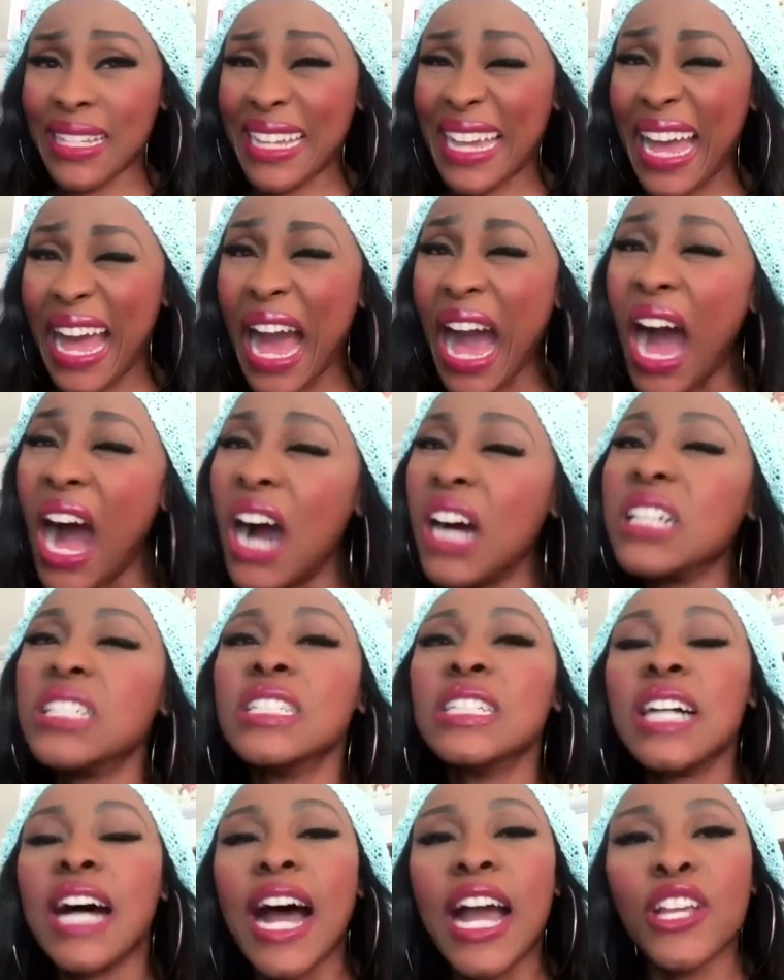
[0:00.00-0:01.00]
Yeah,
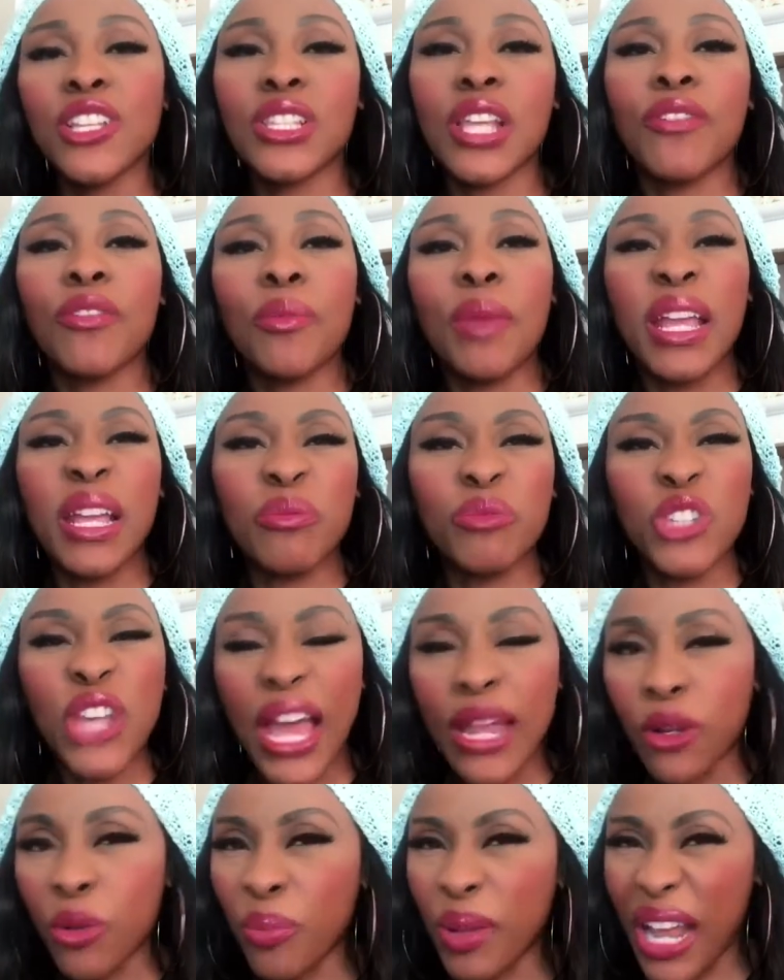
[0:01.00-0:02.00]
I used to have a makeup
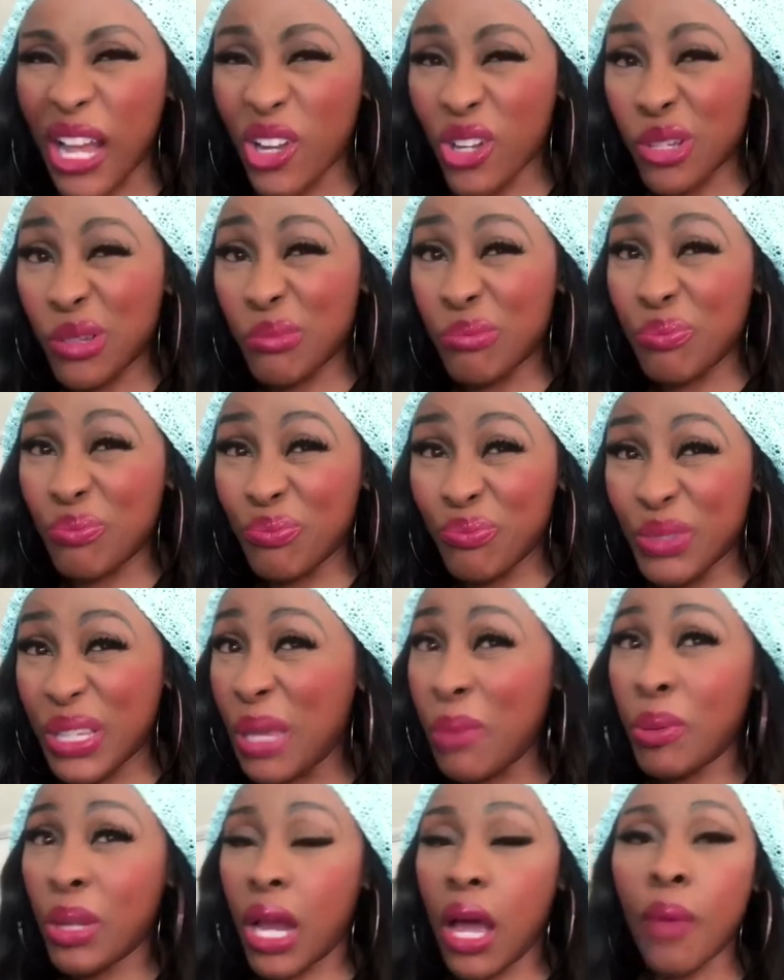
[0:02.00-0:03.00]
channel, but I couldn't
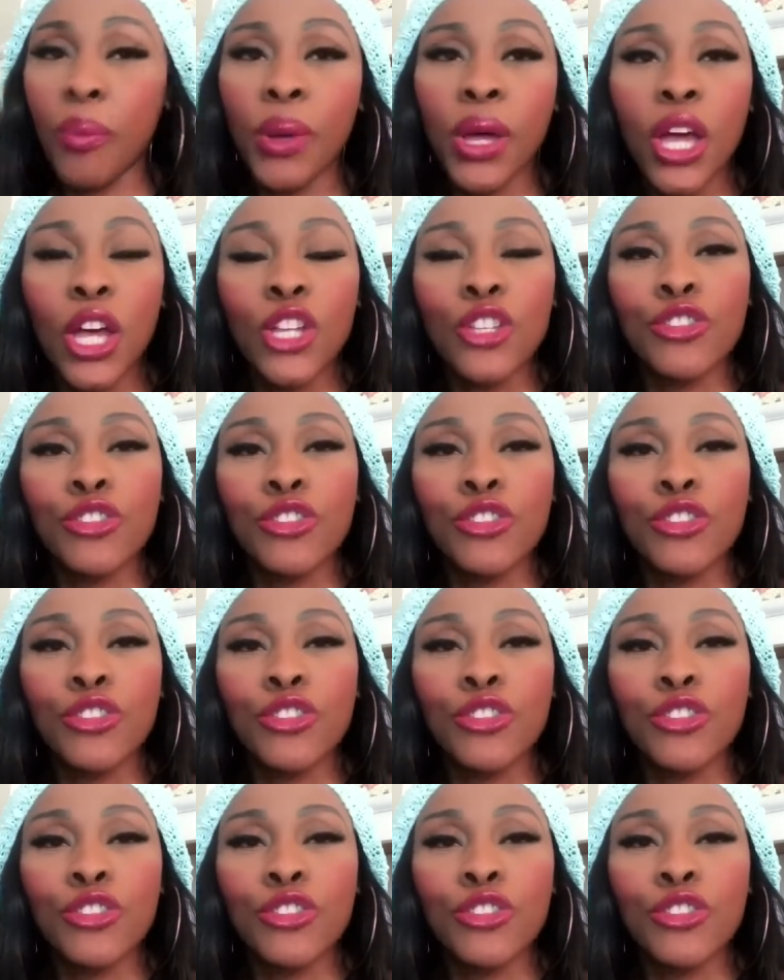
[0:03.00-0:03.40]
keep it up.